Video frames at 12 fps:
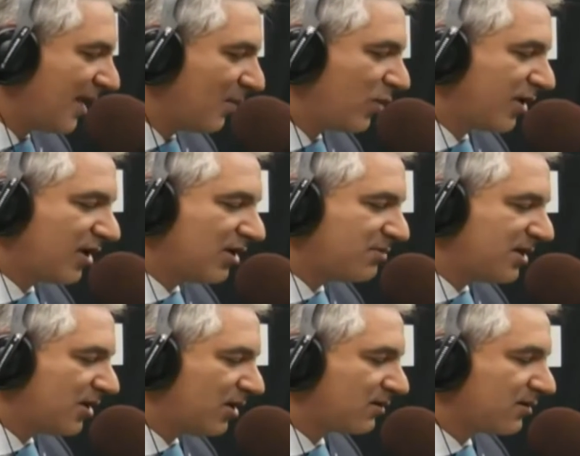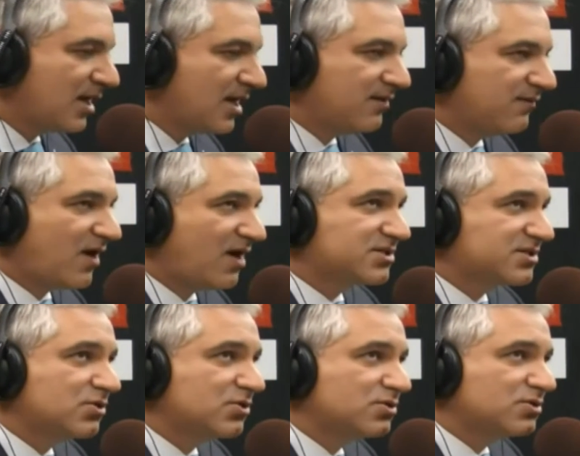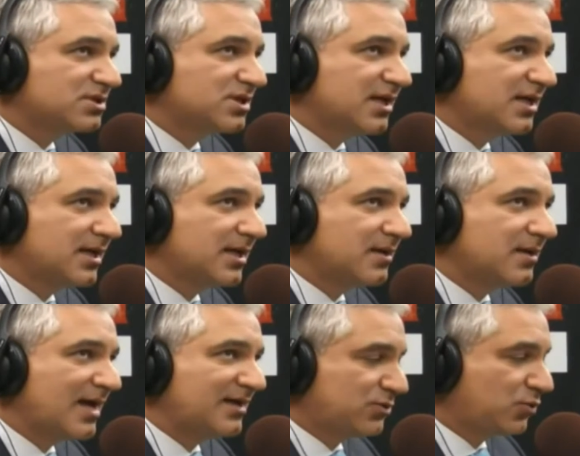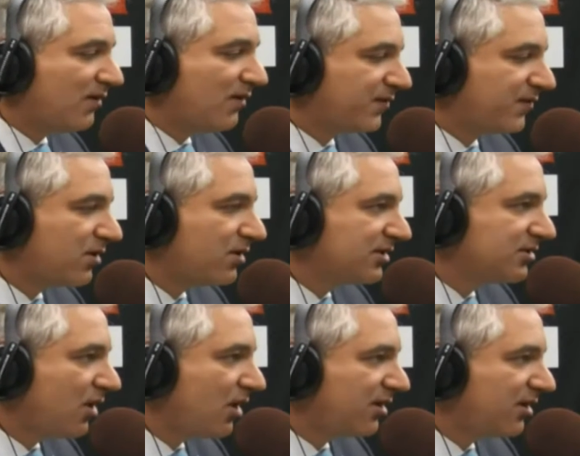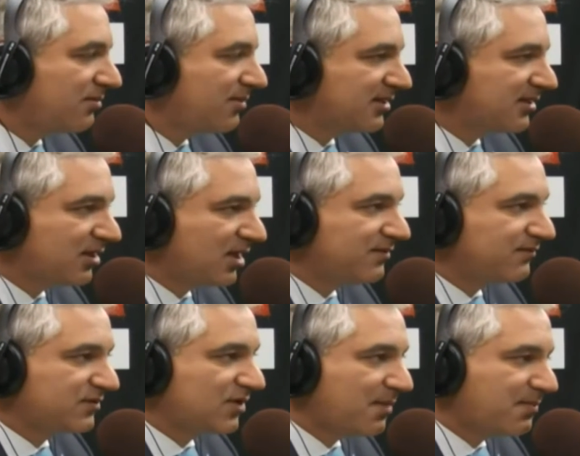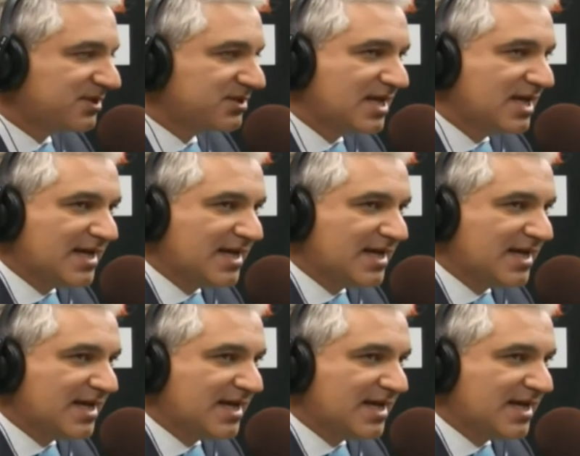We're going to be on Fox News at 12:30 talking about a lot of topics.